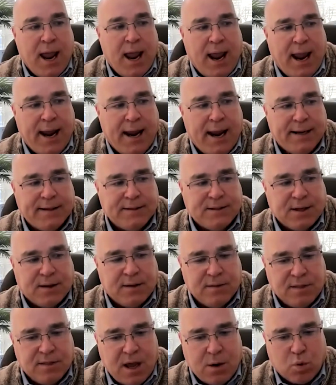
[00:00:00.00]
And
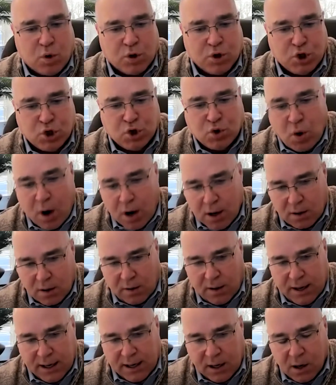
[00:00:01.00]
they were
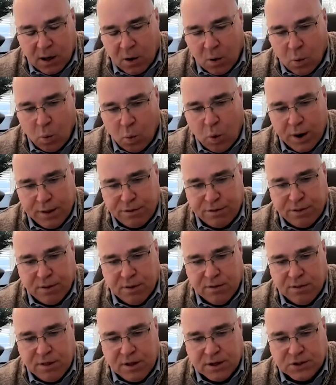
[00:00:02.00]
struggling with
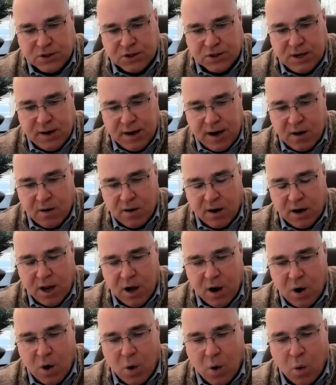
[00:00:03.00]
the
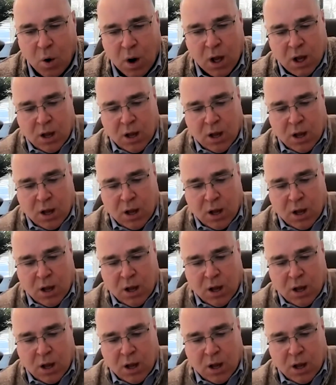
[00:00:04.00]
scenario